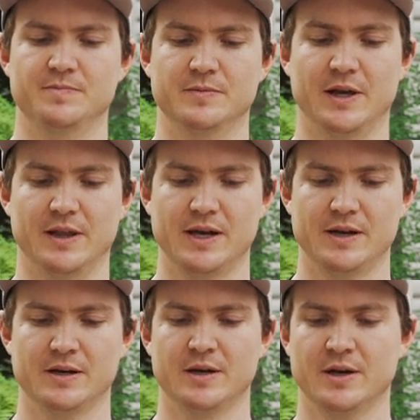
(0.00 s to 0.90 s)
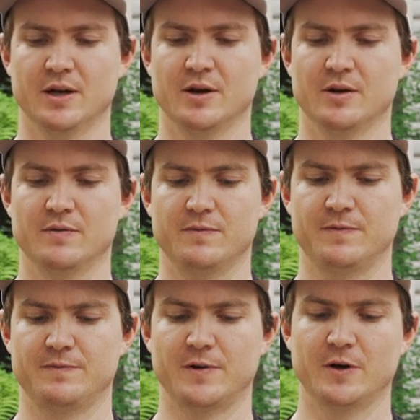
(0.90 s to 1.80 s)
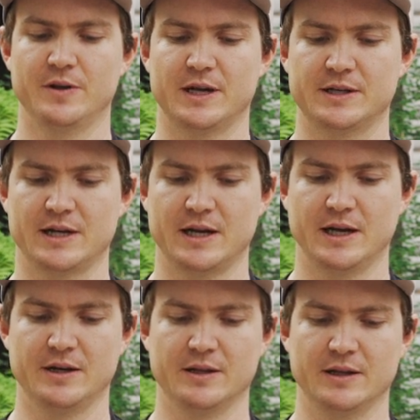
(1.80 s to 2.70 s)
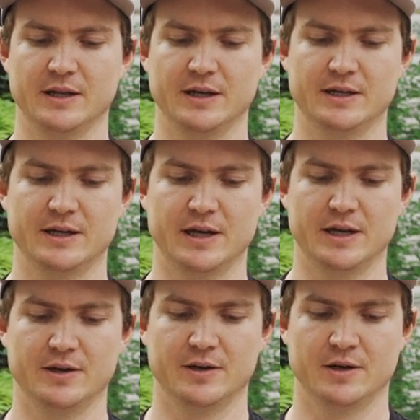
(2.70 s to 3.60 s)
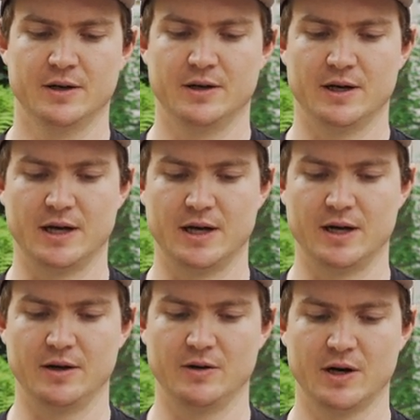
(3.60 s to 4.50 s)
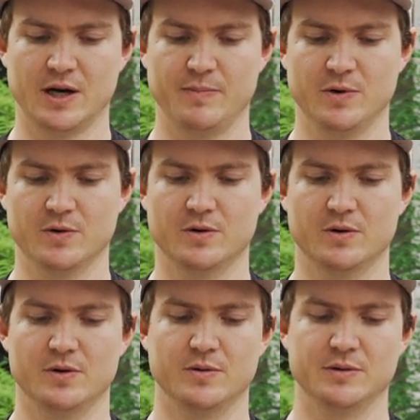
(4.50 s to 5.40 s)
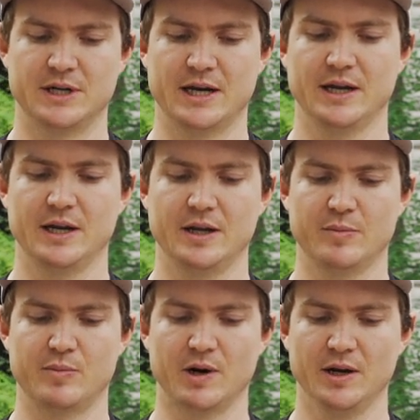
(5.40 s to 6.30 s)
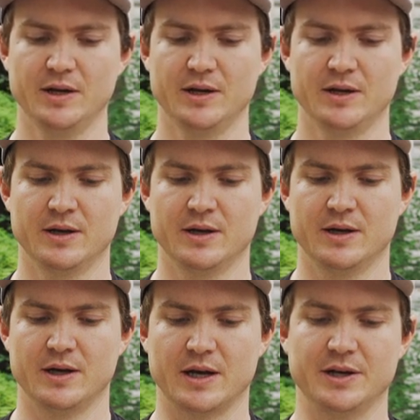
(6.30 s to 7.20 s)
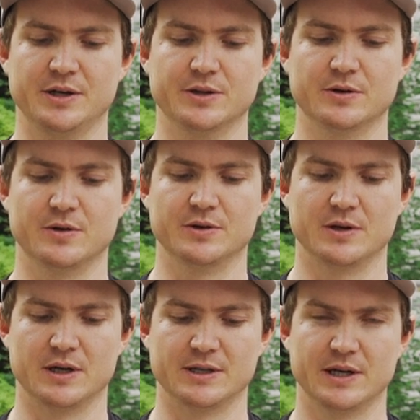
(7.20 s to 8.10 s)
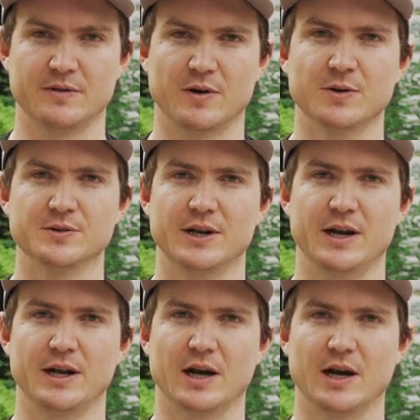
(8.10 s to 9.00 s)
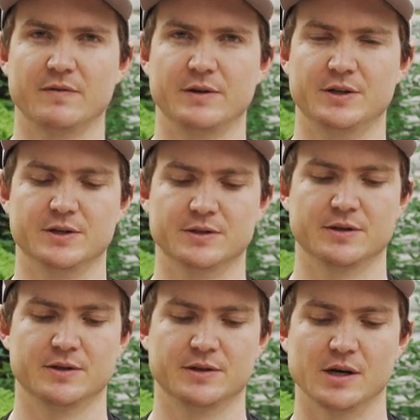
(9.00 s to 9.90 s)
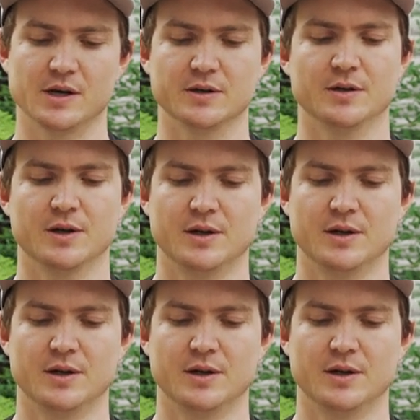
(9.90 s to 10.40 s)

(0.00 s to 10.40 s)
like that, fold that tag end of the leader down, grab your tag end of your braid, and you do a set of alternating half hitches. So